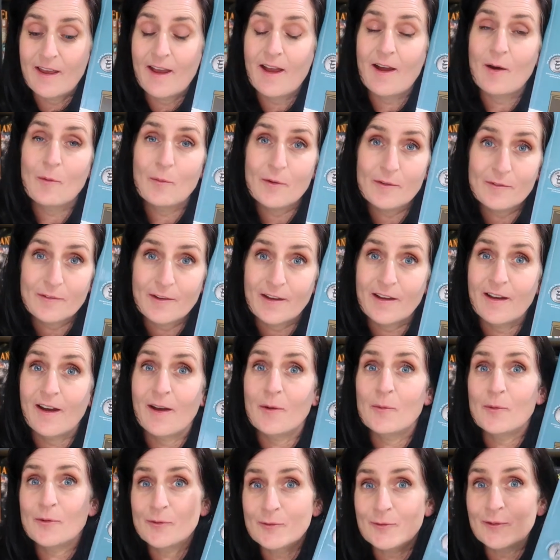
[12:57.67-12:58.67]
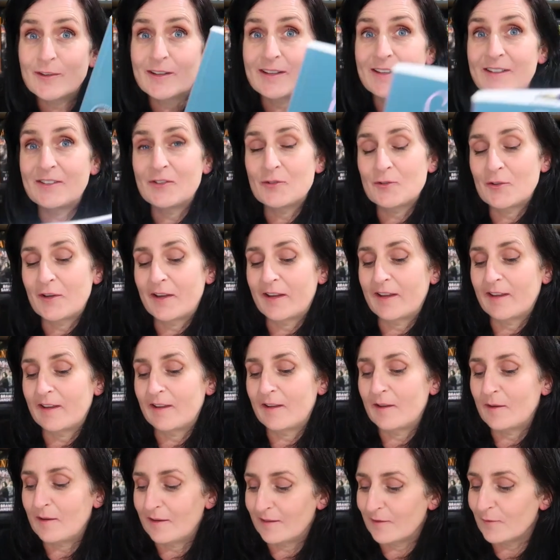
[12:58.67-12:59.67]
However, I was really enjoying
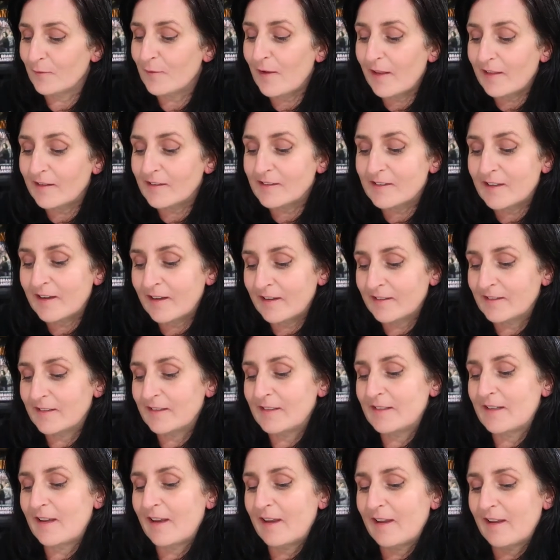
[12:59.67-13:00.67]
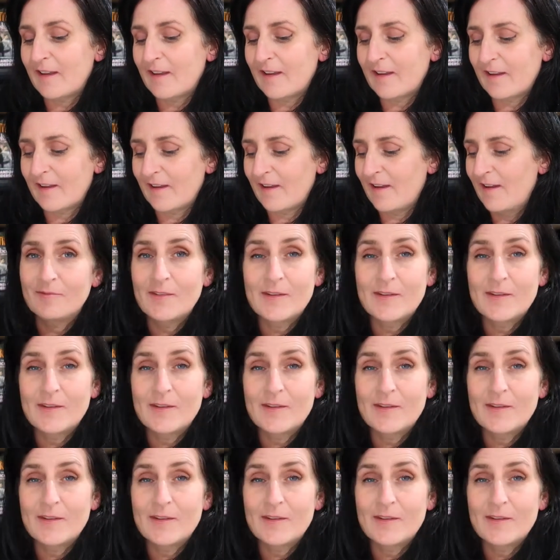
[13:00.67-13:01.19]
it. It's Valentine's Day.